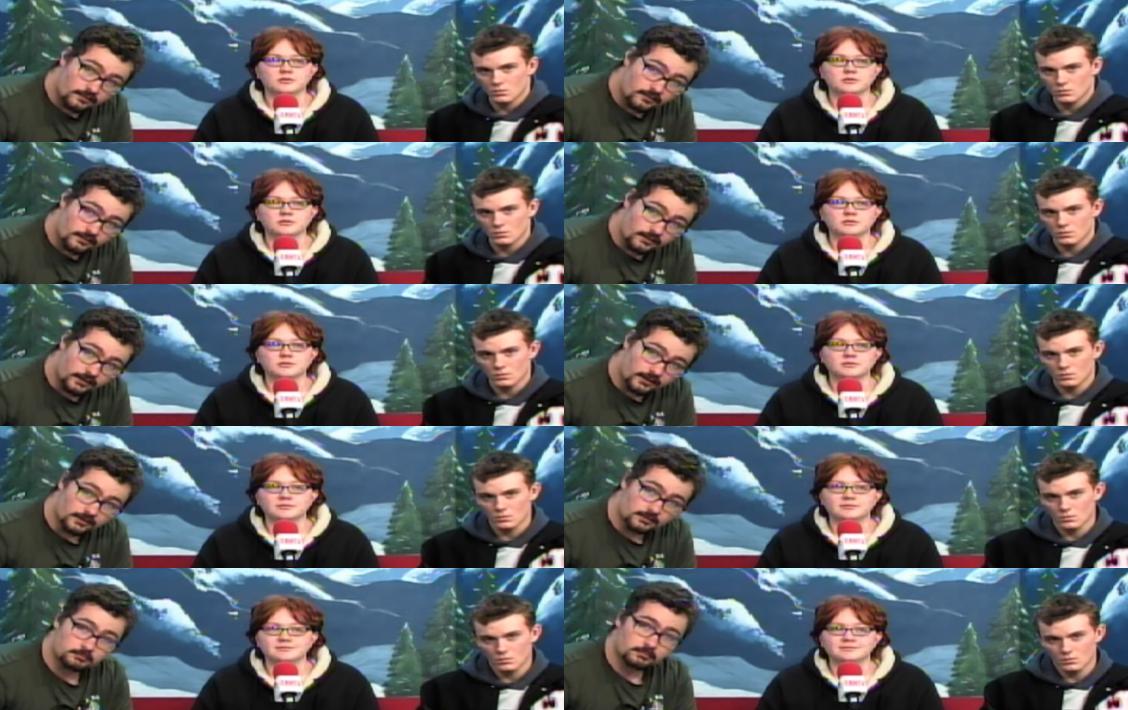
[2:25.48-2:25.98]

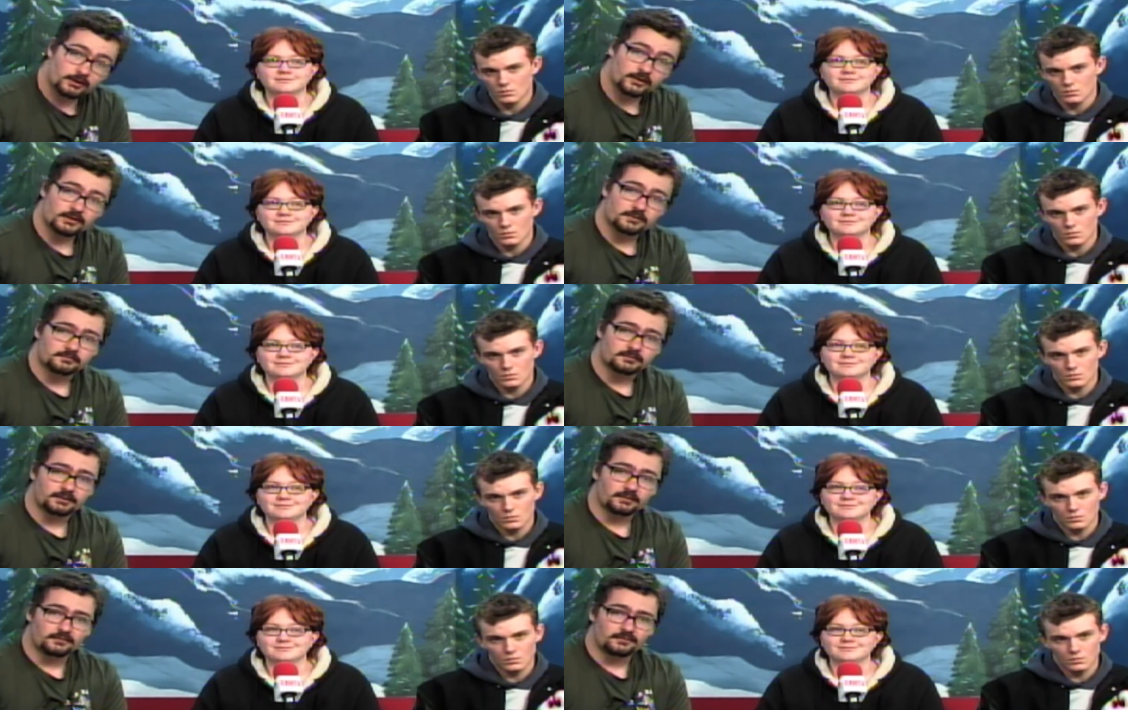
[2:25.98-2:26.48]
Speaker 1: at
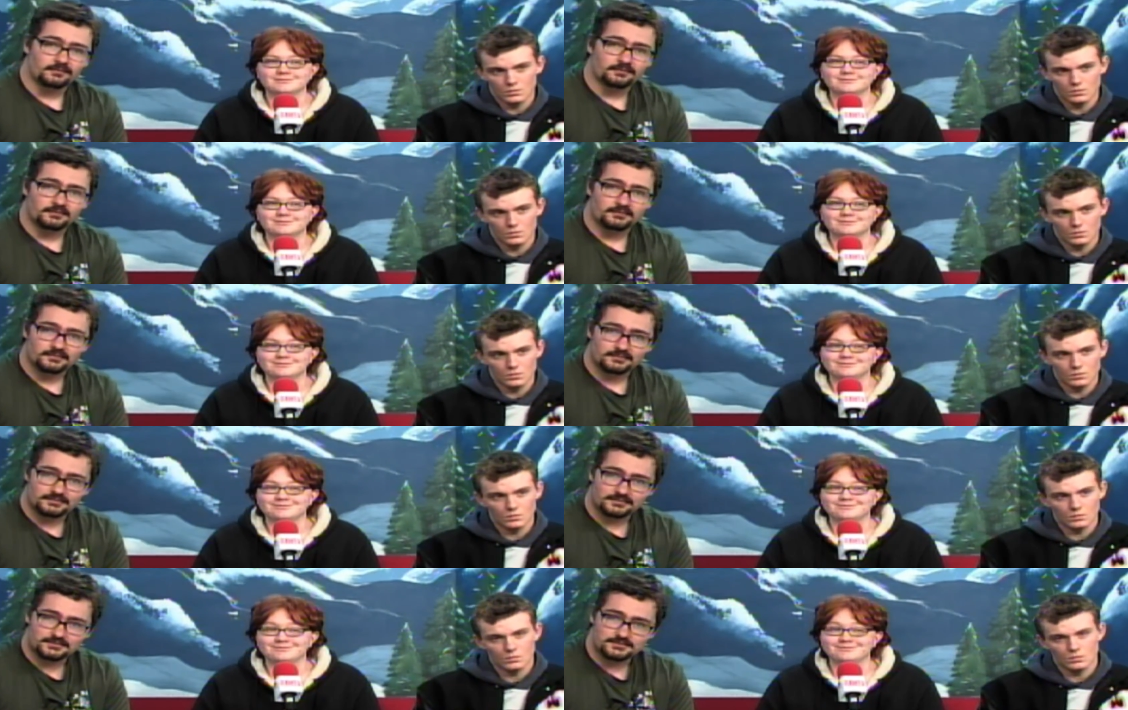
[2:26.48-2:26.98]
Bonneville.
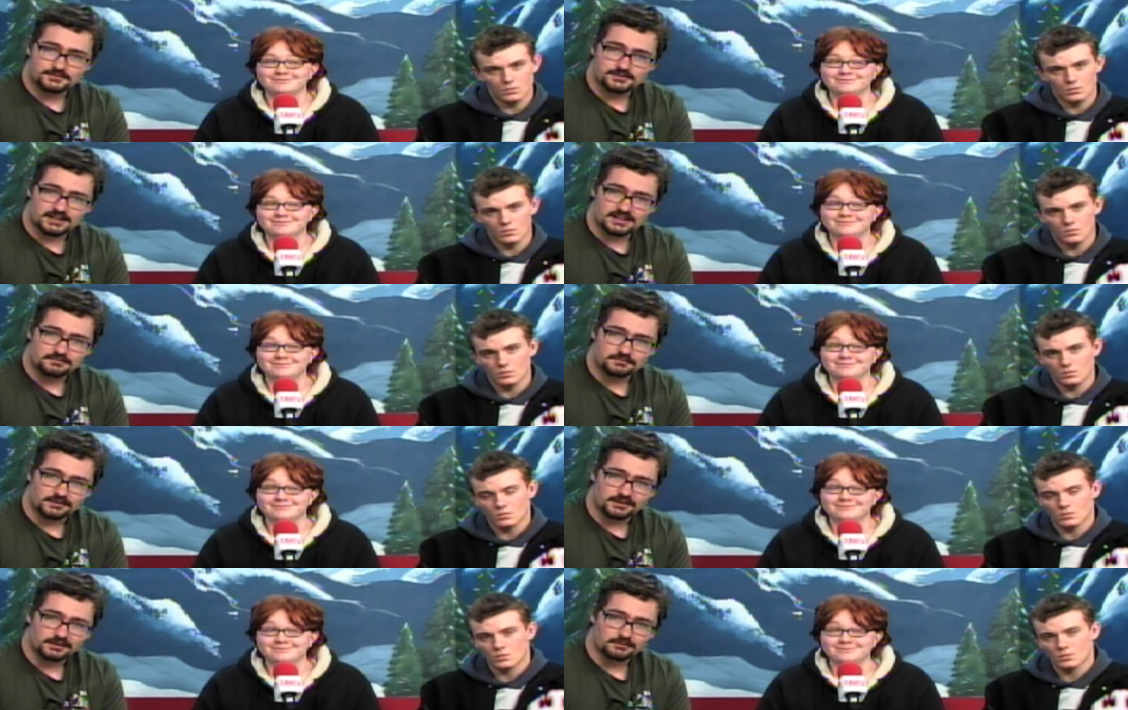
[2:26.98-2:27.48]

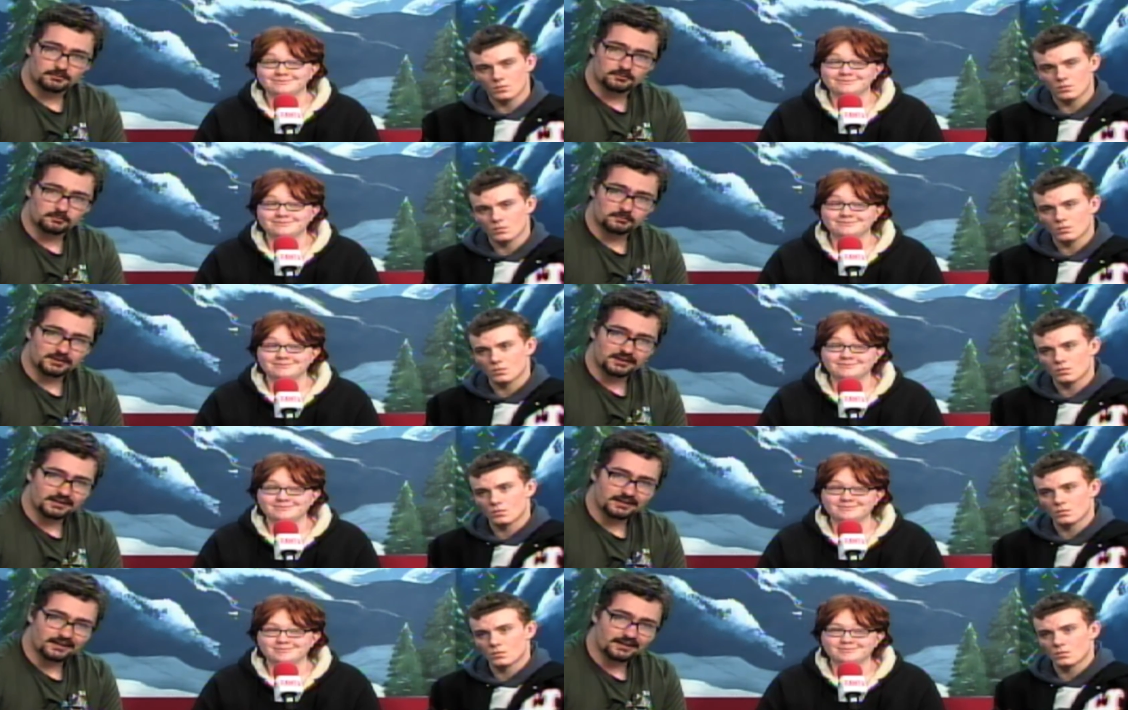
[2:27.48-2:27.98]
JV will
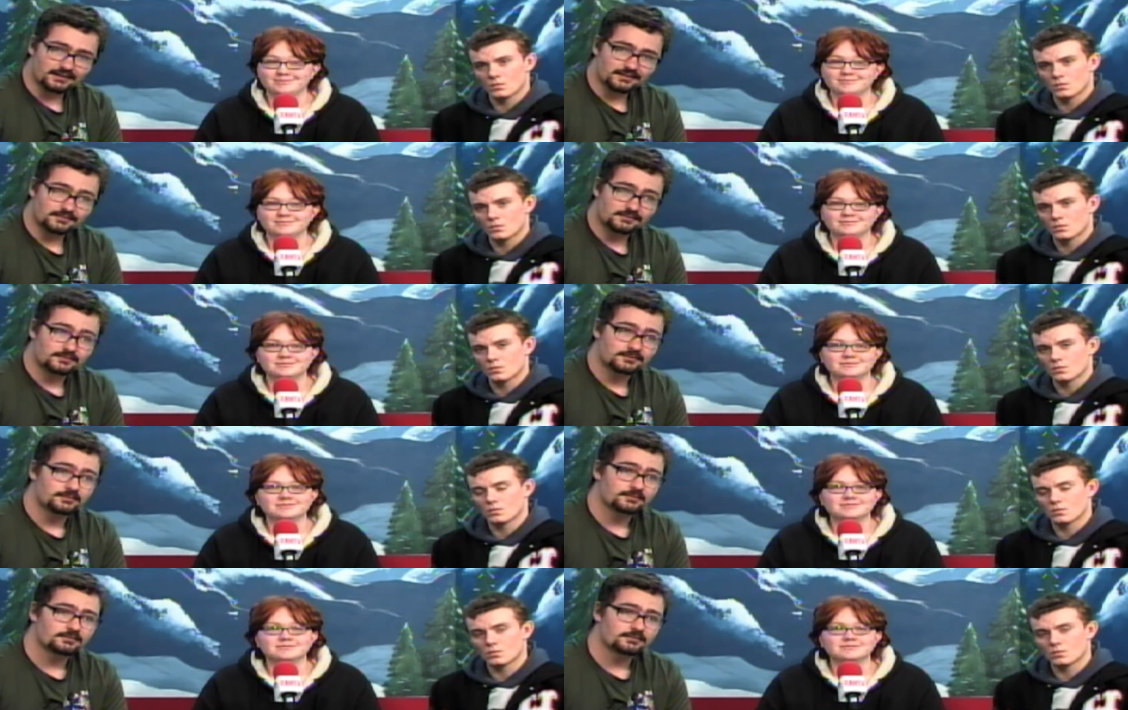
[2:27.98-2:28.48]
be at